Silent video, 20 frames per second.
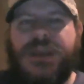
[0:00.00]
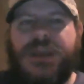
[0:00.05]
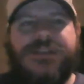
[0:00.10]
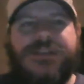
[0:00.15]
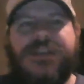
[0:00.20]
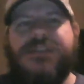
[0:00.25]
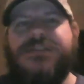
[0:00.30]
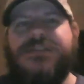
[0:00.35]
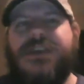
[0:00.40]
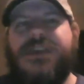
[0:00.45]

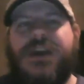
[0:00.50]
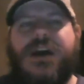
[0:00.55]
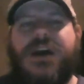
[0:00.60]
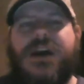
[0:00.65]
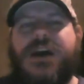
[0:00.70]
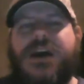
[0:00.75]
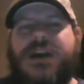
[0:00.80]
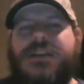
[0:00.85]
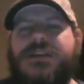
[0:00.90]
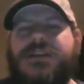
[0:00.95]
Didn't say
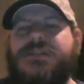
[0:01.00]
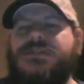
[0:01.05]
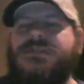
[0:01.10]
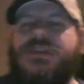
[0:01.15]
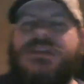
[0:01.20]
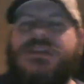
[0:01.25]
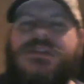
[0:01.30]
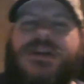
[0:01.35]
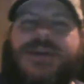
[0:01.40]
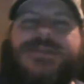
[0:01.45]
hi, didn't
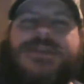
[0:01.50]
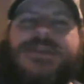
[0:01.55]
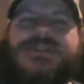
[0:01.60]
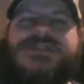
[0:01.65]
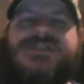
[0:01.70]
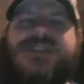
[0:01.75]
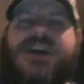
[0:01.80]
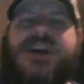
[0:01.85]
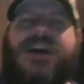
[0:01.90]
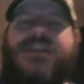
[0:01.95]
say nothing.
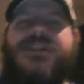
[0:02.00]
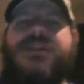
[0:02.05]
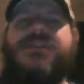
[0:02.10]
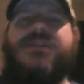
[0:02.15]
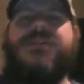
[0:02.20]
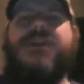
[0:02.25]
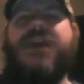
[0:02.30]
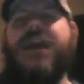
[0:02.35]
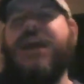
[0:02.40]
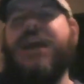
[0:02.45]
Signed it,
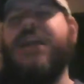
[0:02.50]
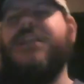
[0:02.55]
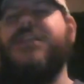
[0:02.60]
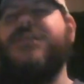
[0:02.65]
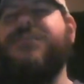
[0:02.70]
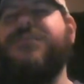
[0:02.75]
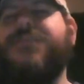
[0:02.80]
handed it